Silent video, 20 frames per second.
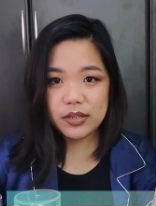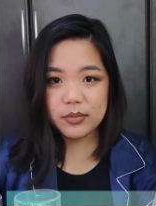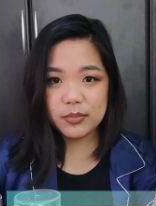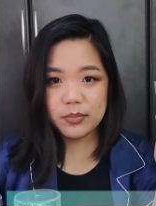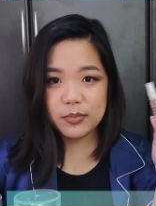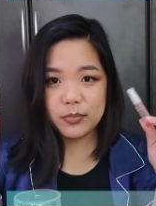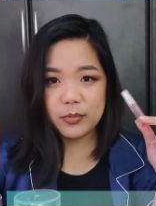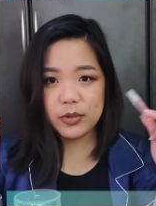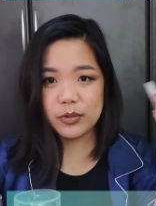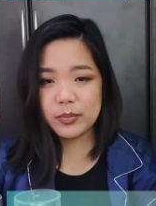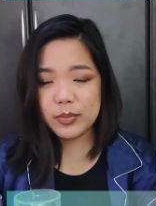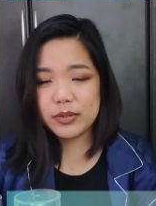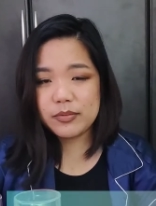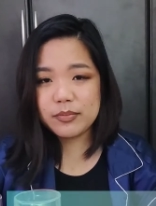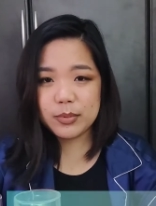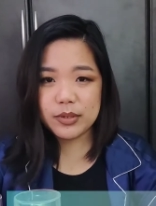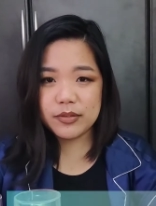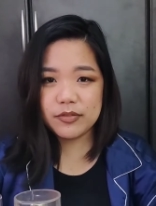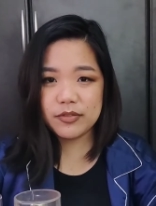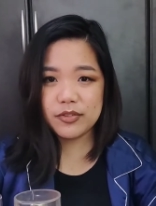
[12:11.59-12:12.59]
in one of my
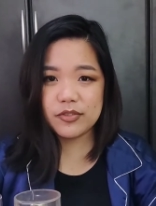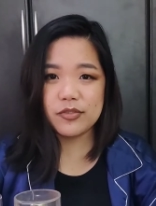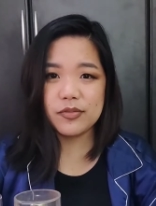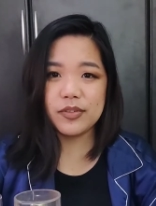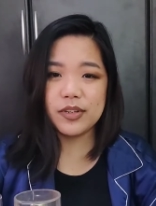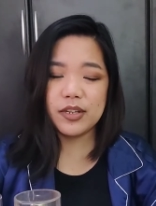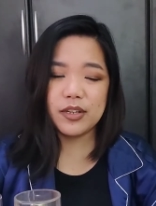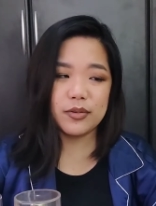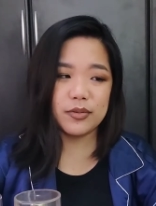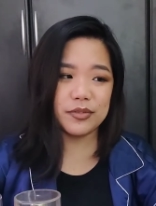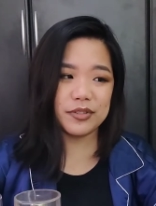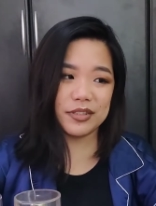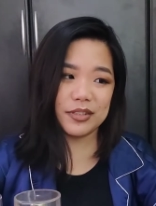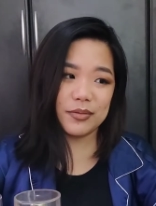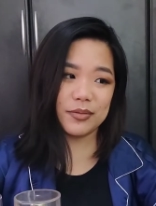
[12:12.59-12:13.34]
previous videos.